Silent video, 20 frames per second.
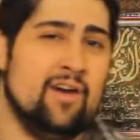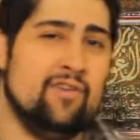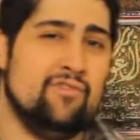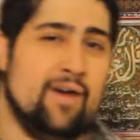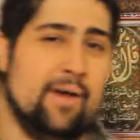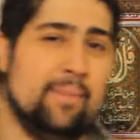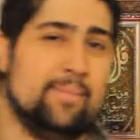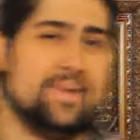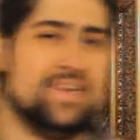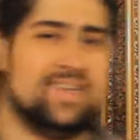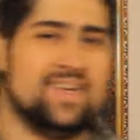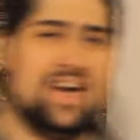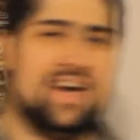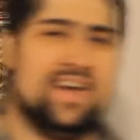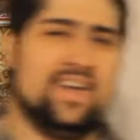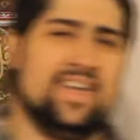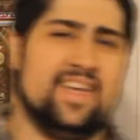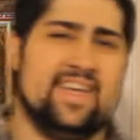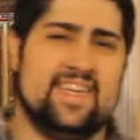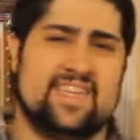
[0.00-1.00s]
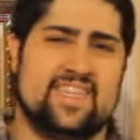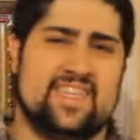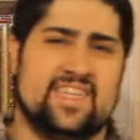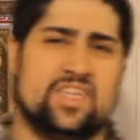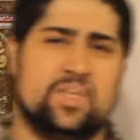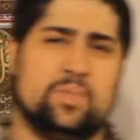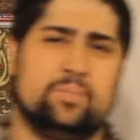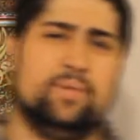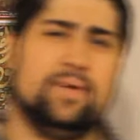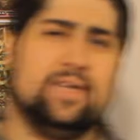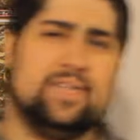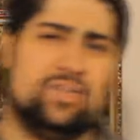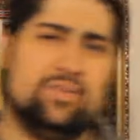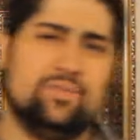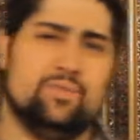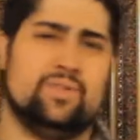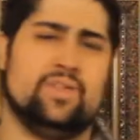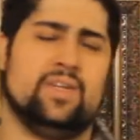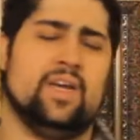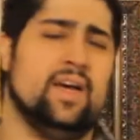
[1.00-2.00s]
Ramadan is a
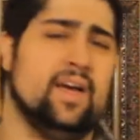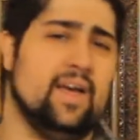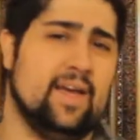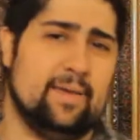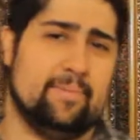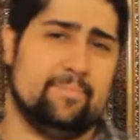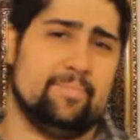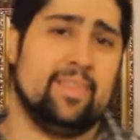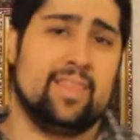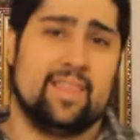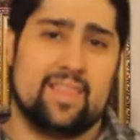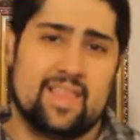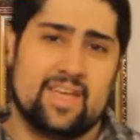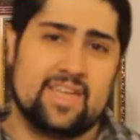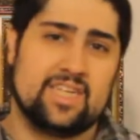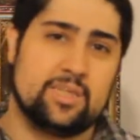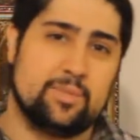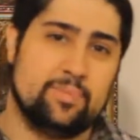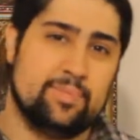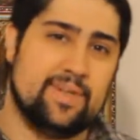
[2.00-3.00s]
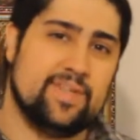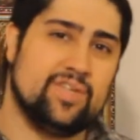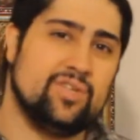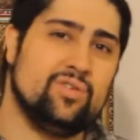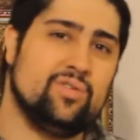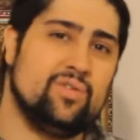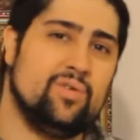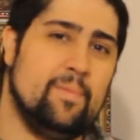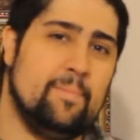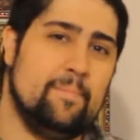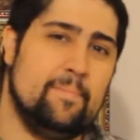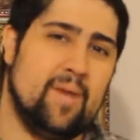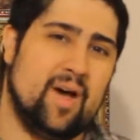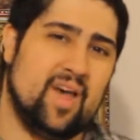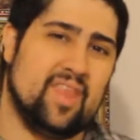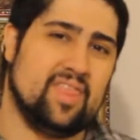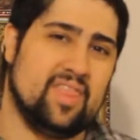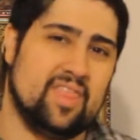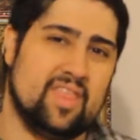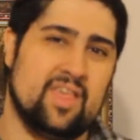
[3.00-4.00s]
special time, that special
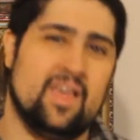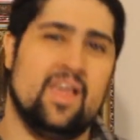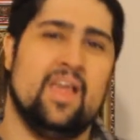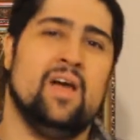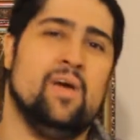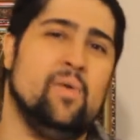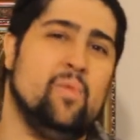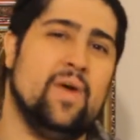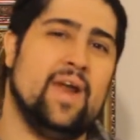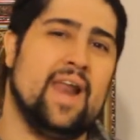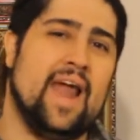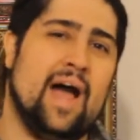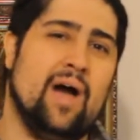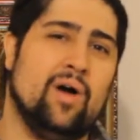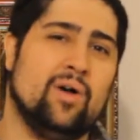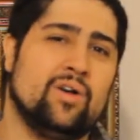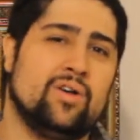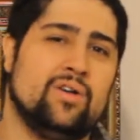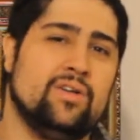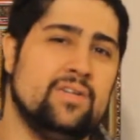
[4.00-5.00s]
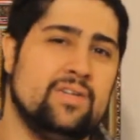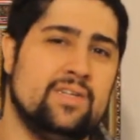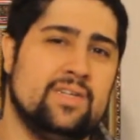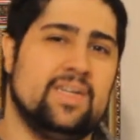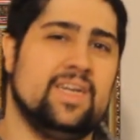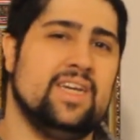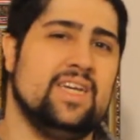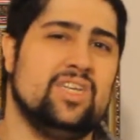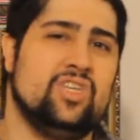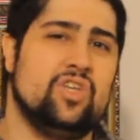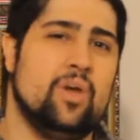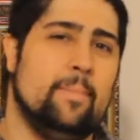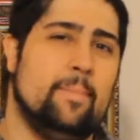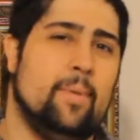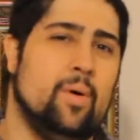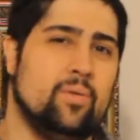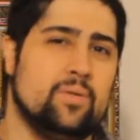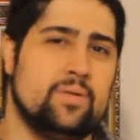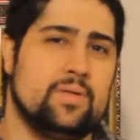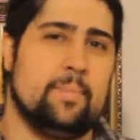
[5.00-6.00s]
month when our good deeds are
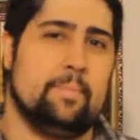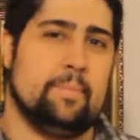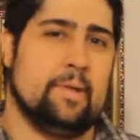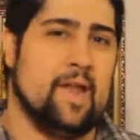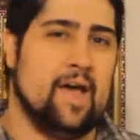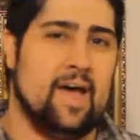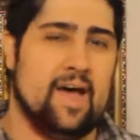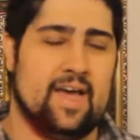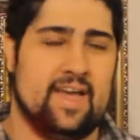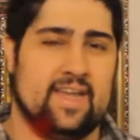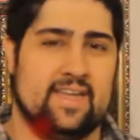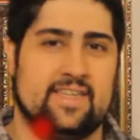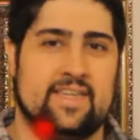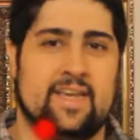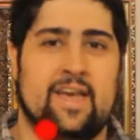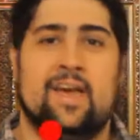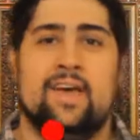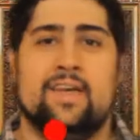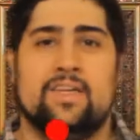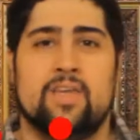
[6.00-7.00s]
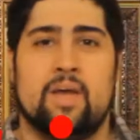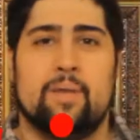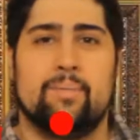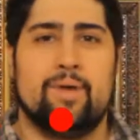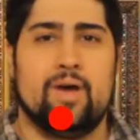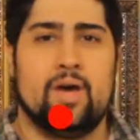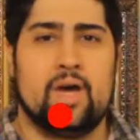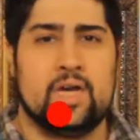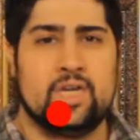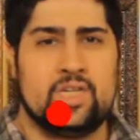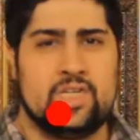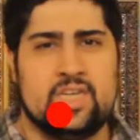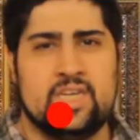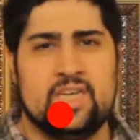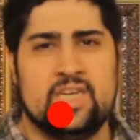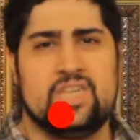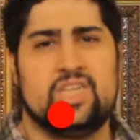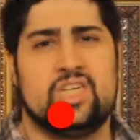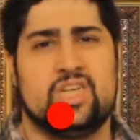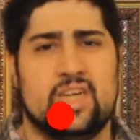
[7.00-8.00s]
multiplied. So I'm urging
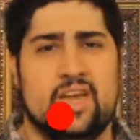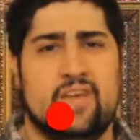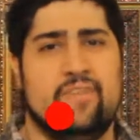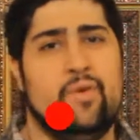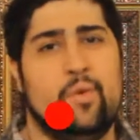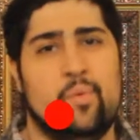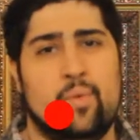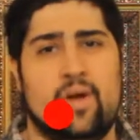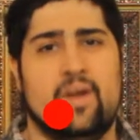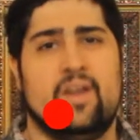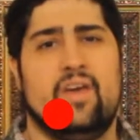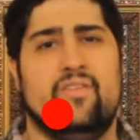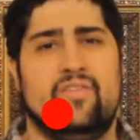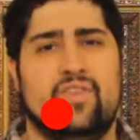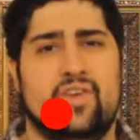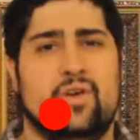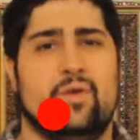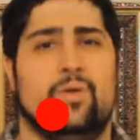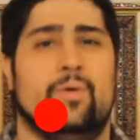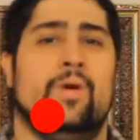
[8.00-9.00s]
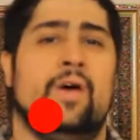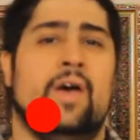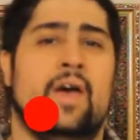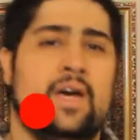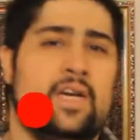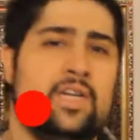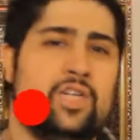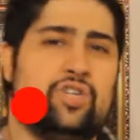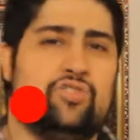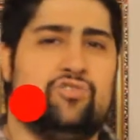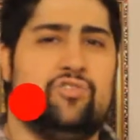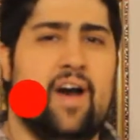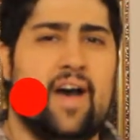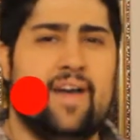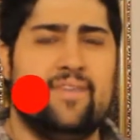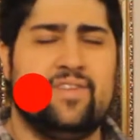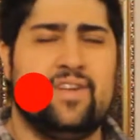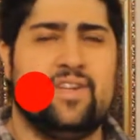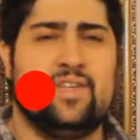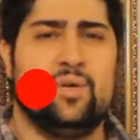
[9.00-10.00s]
each and every one of you,
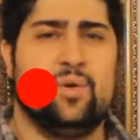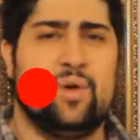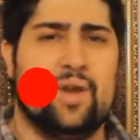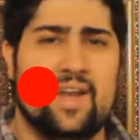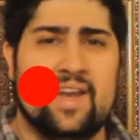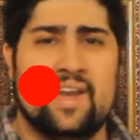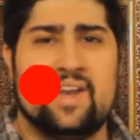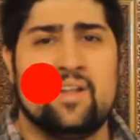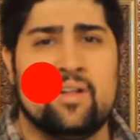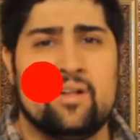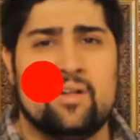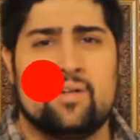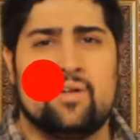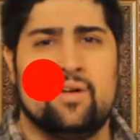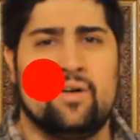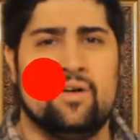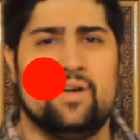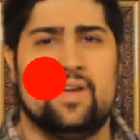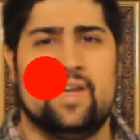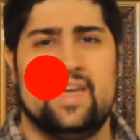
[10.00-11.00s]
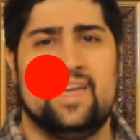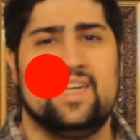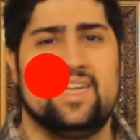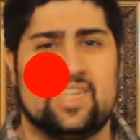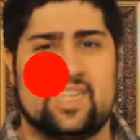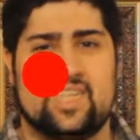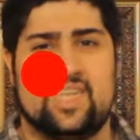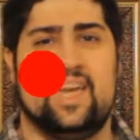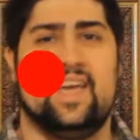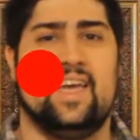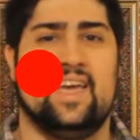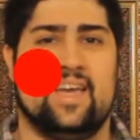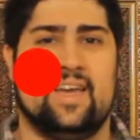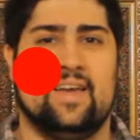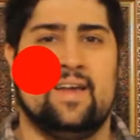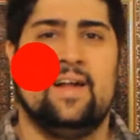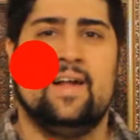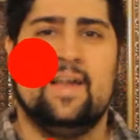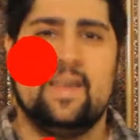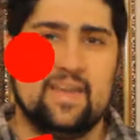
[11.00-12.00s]
strive to do a little good each
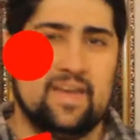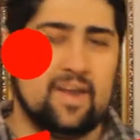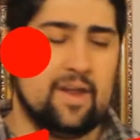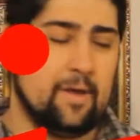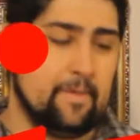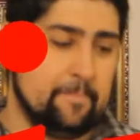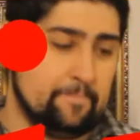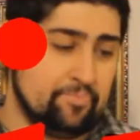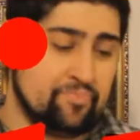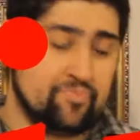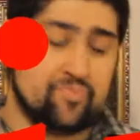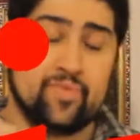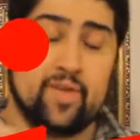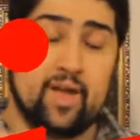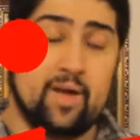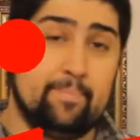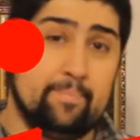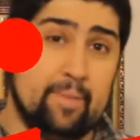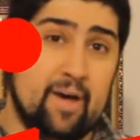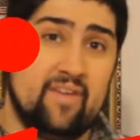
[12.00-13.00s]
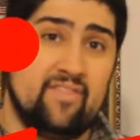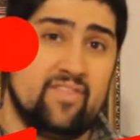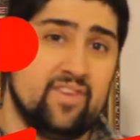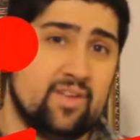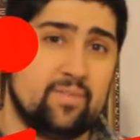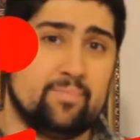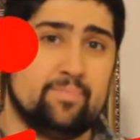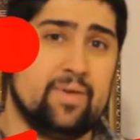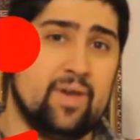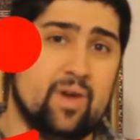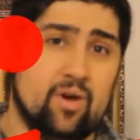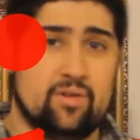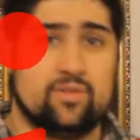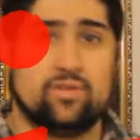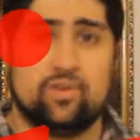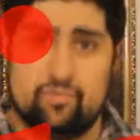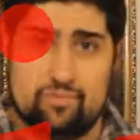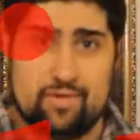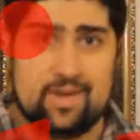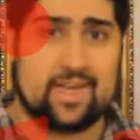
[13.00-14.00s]
day. You know, above and
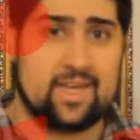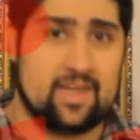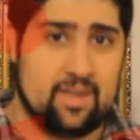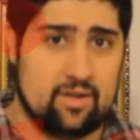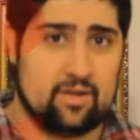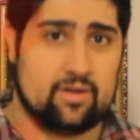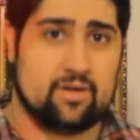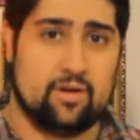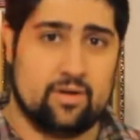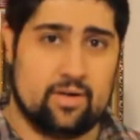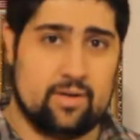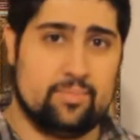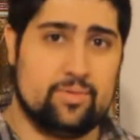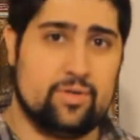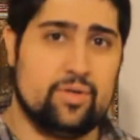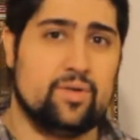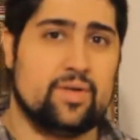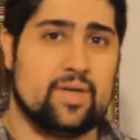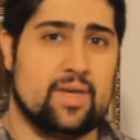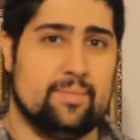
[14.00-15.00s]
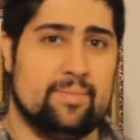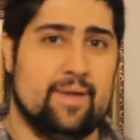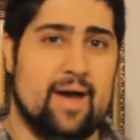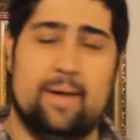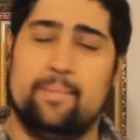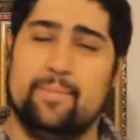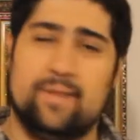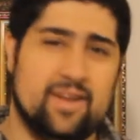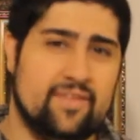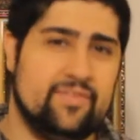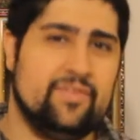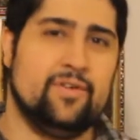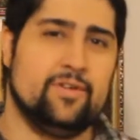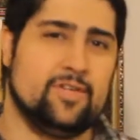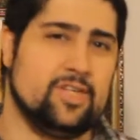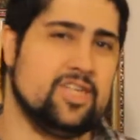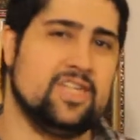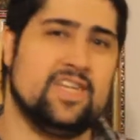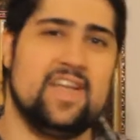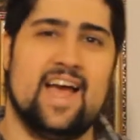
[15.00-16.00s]
beyond your regular good I'm talking about. I mean, if you're
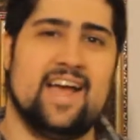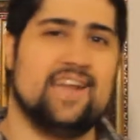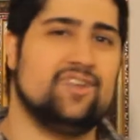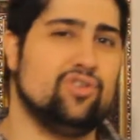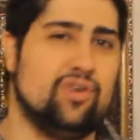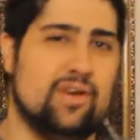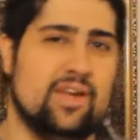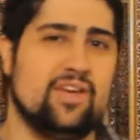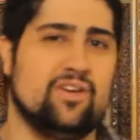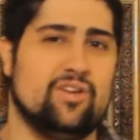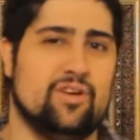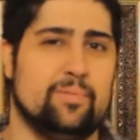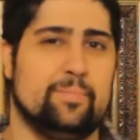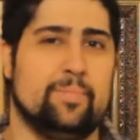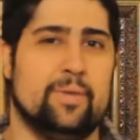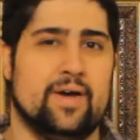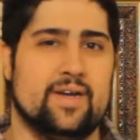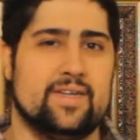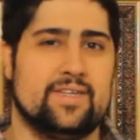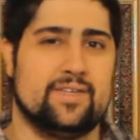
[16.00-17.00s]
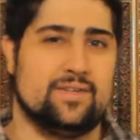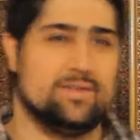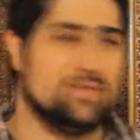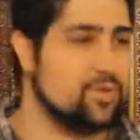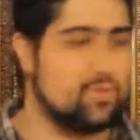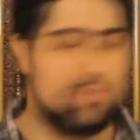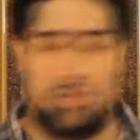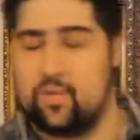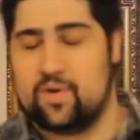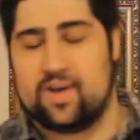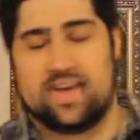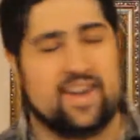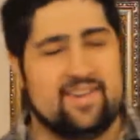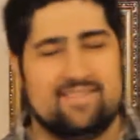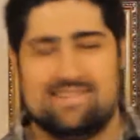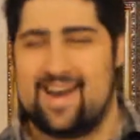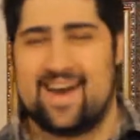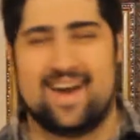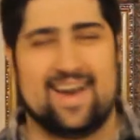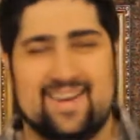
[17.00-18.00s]
just naturally good person, just walking
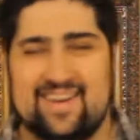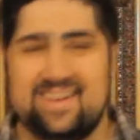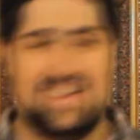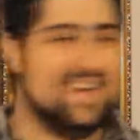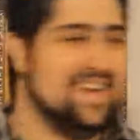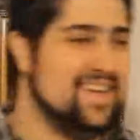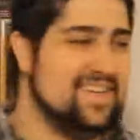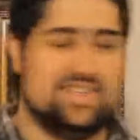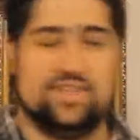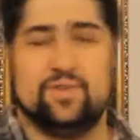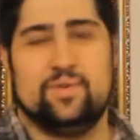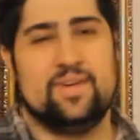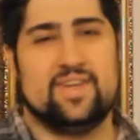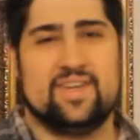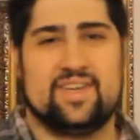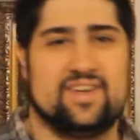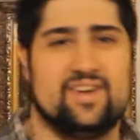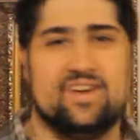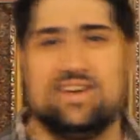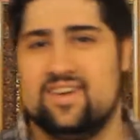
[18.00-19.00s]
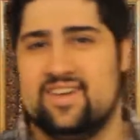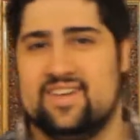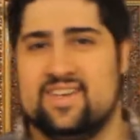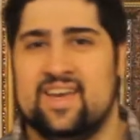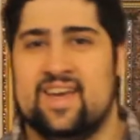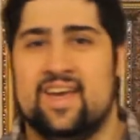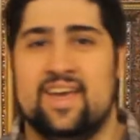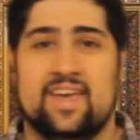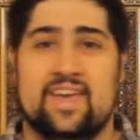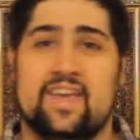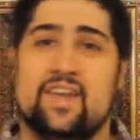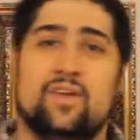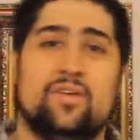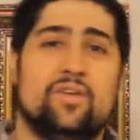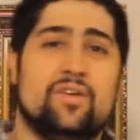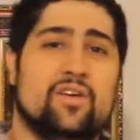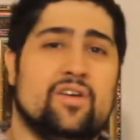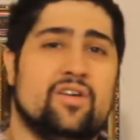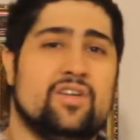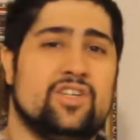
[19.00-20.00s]
around, doing good, you know,
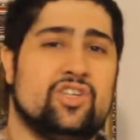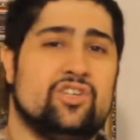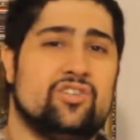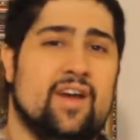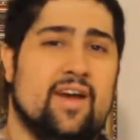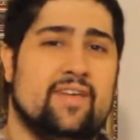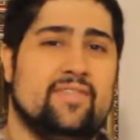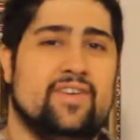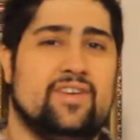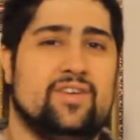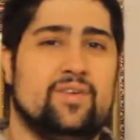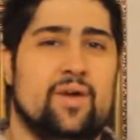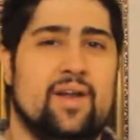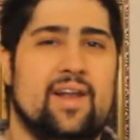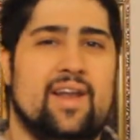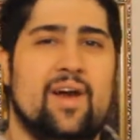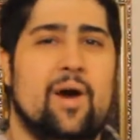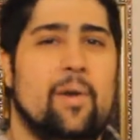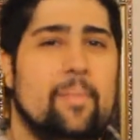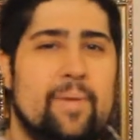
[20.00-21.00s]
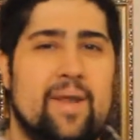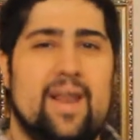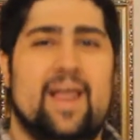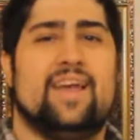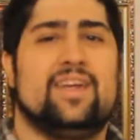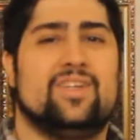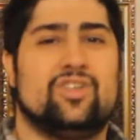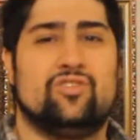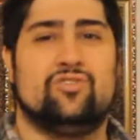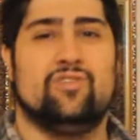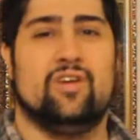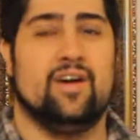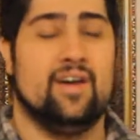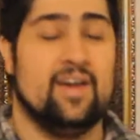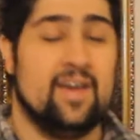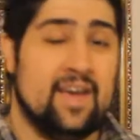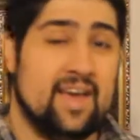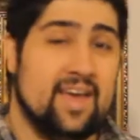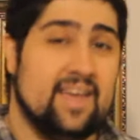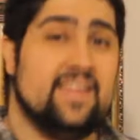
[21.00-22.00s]
you've got to strive to do a little bit
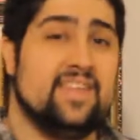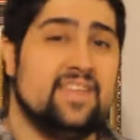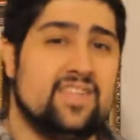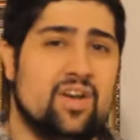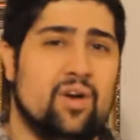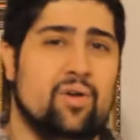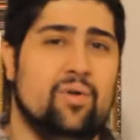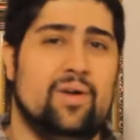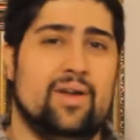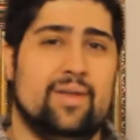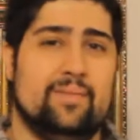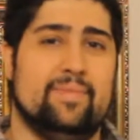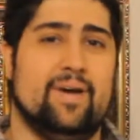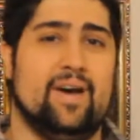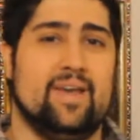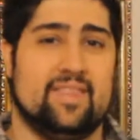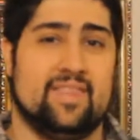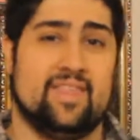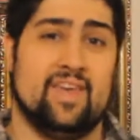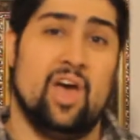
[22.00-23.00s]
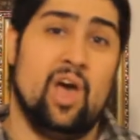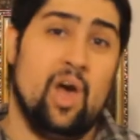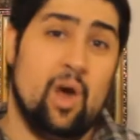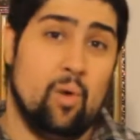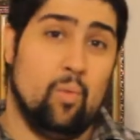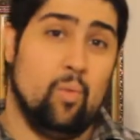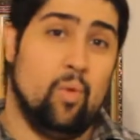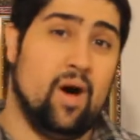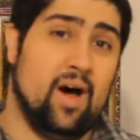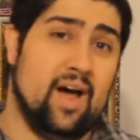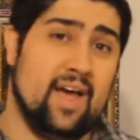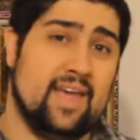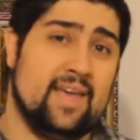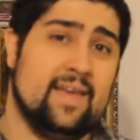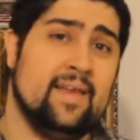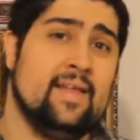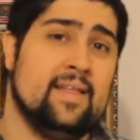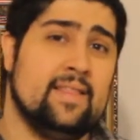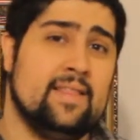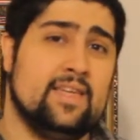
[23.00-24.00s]
extra in this holy month.
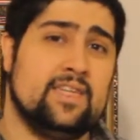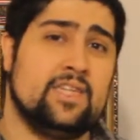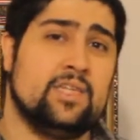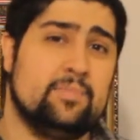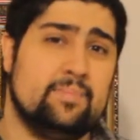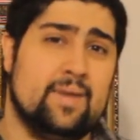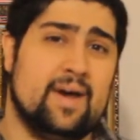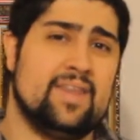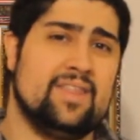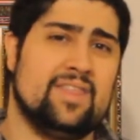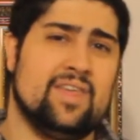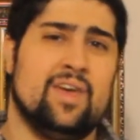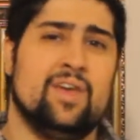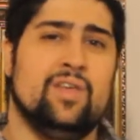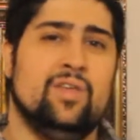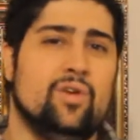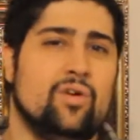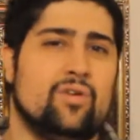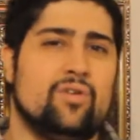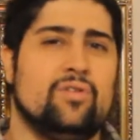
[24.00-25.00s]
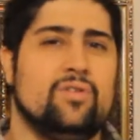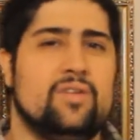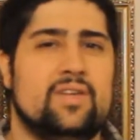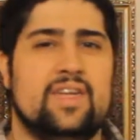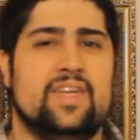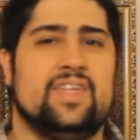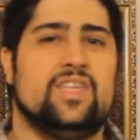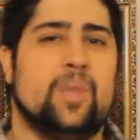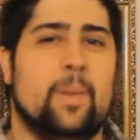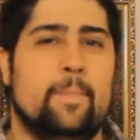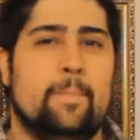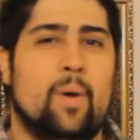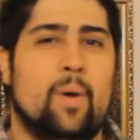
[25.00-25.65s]
Why? This month your good deeds are